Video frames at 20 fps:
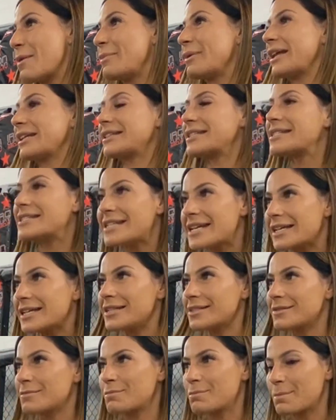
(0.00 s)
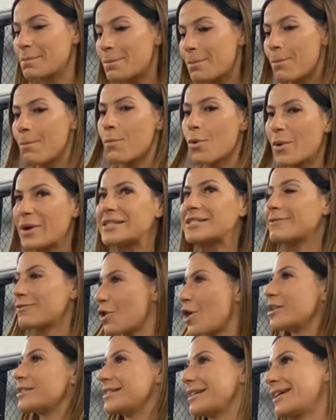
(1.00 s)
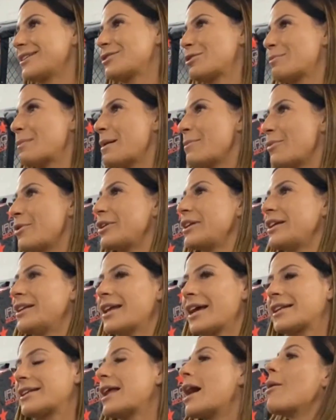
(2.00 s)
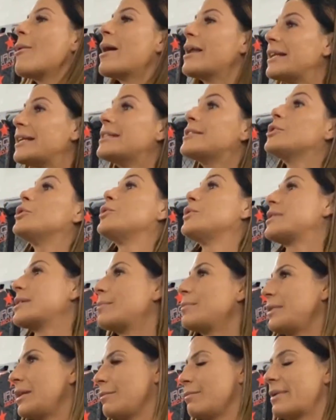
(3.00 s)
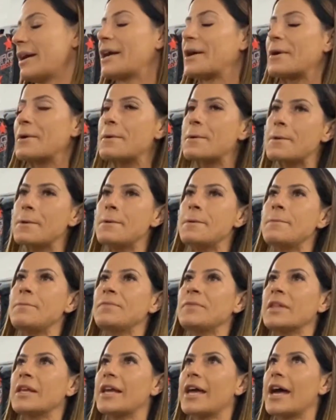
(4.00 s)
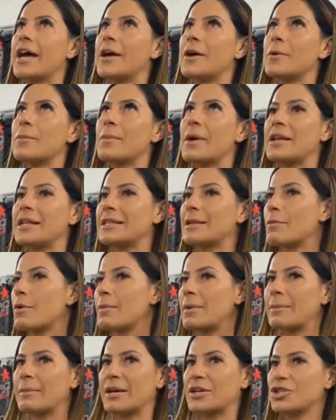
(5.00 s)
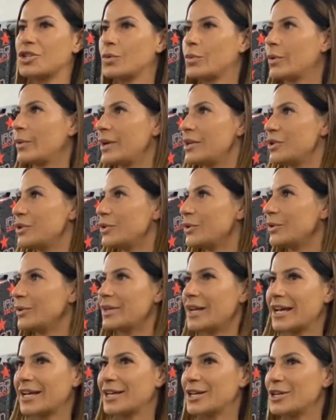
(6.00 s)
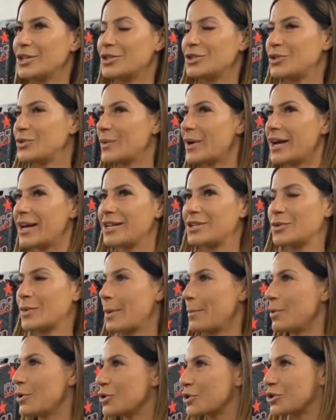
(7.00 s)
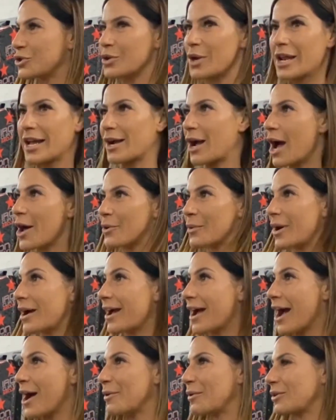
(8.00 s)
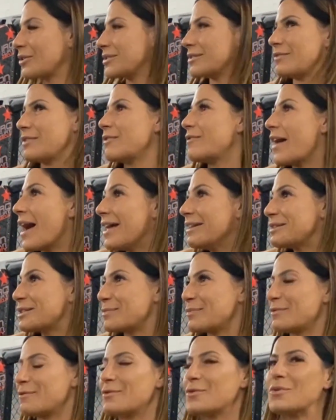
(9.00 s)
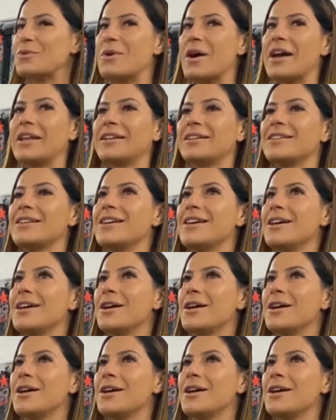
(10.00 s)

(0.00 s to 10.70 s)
But like the second point of contact on my body, like now I need to do something back. Mm. Um, and in the moment, I'm like, shit, what do I do? Like, do I do I push? Like, how do I how do because I've never had this before, and mm.